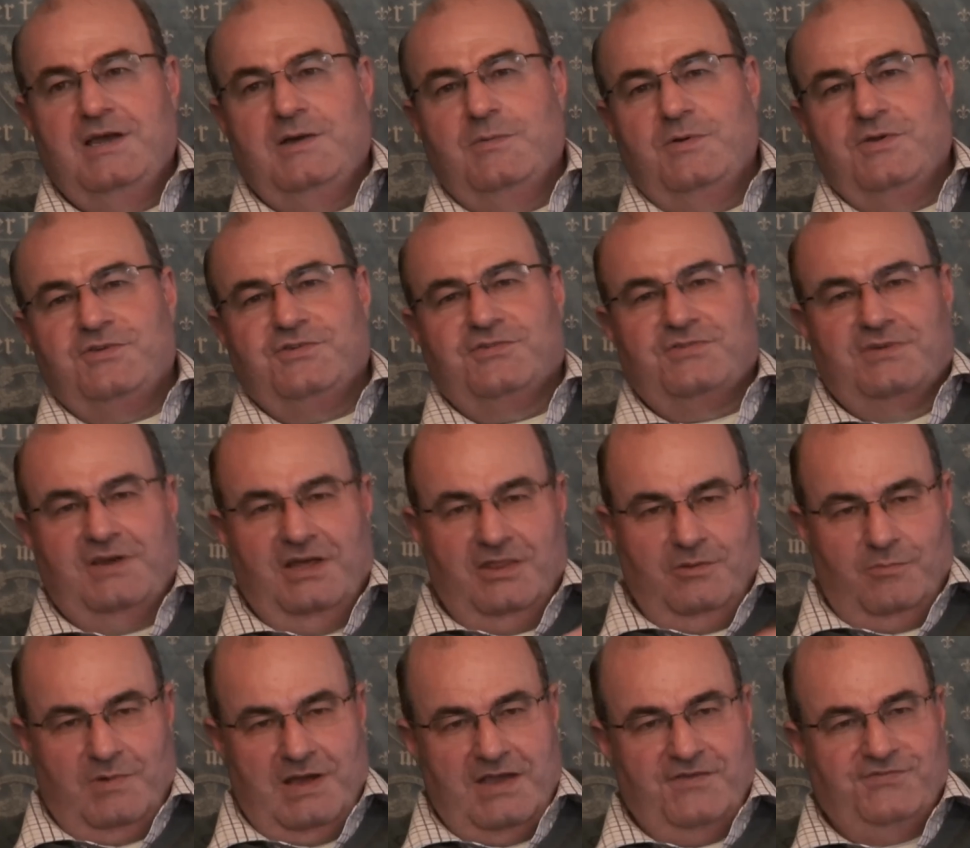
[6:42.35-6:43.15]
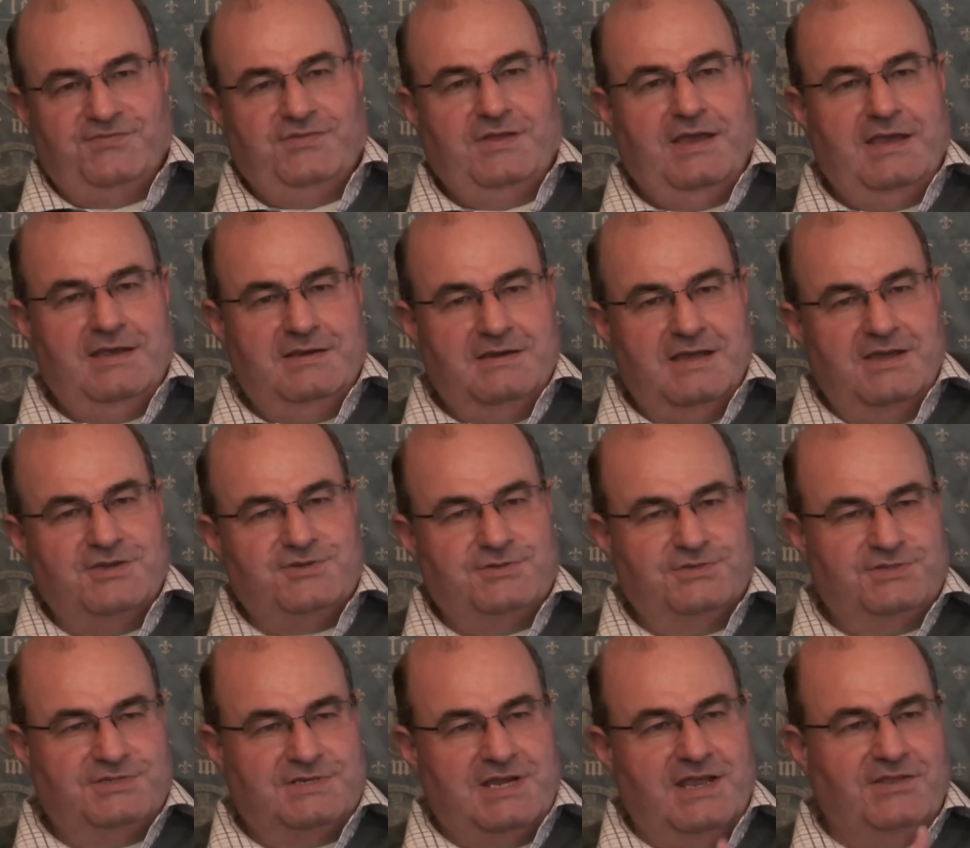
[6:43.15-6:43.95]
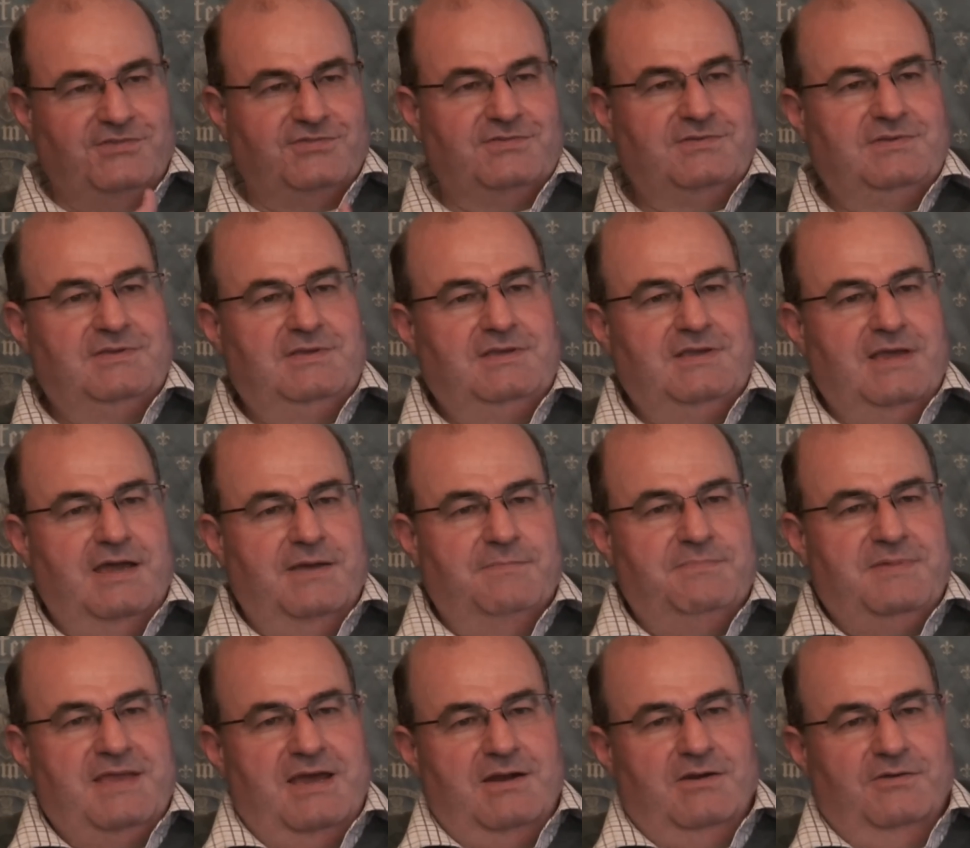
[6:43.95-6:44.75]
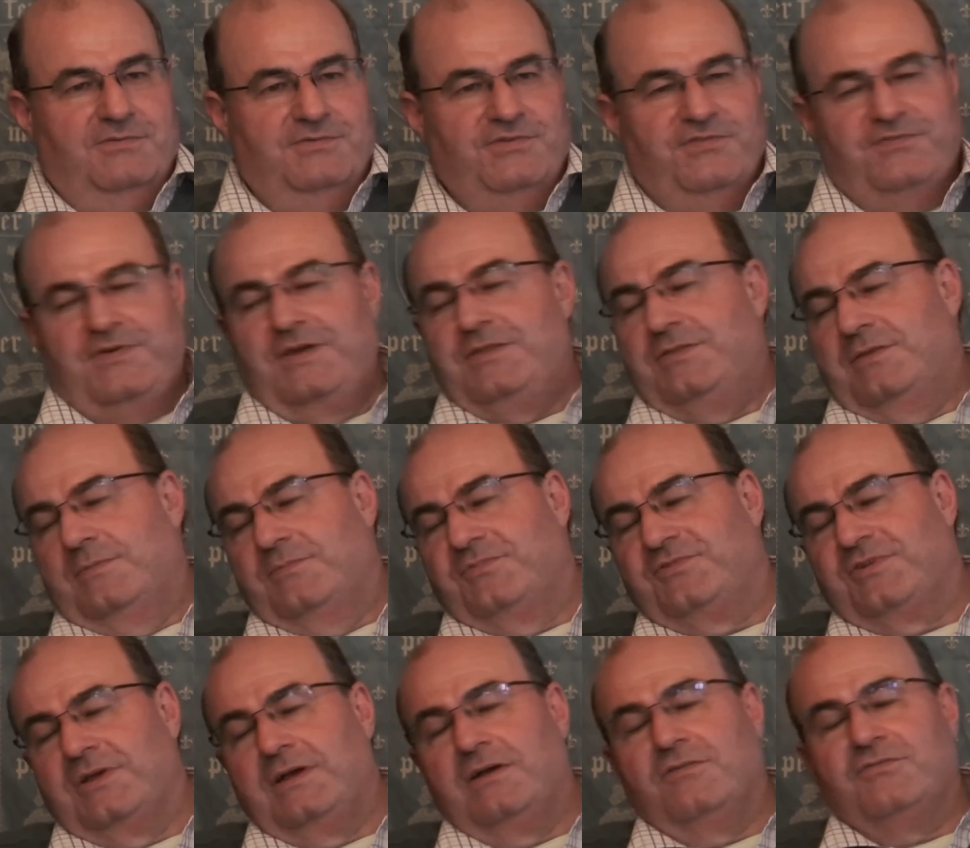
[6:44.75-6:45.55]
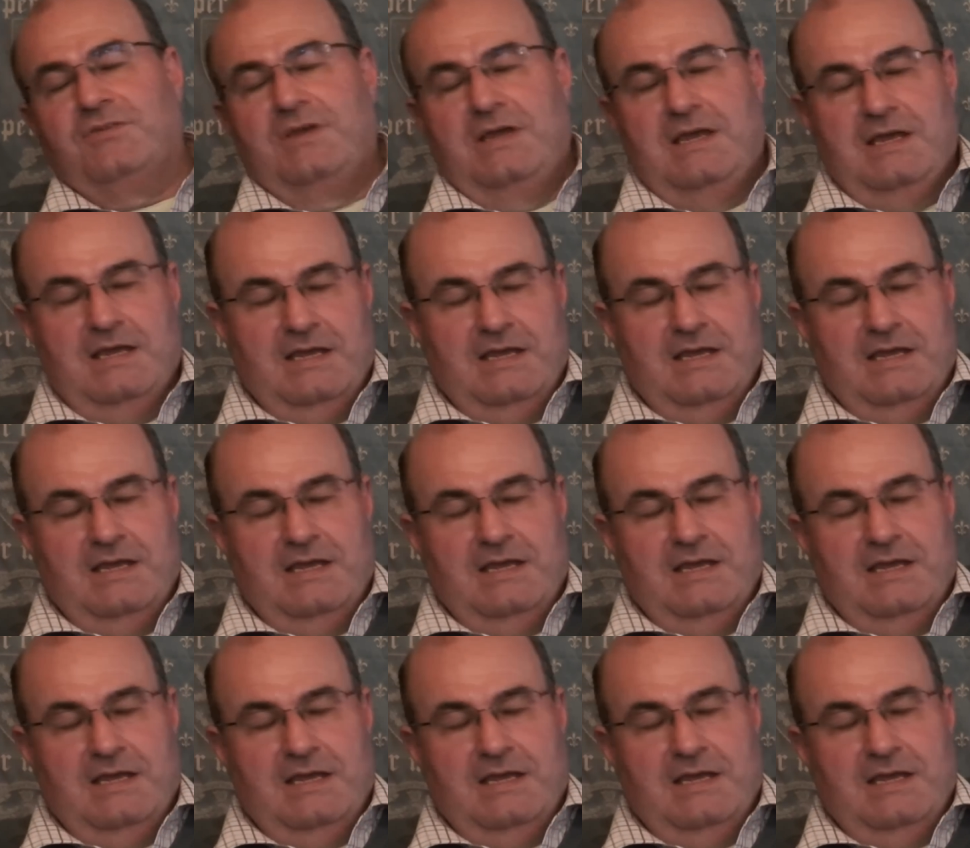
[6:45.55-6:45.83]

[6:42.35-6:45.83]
which is another way of saying nation states cannot defend themselves,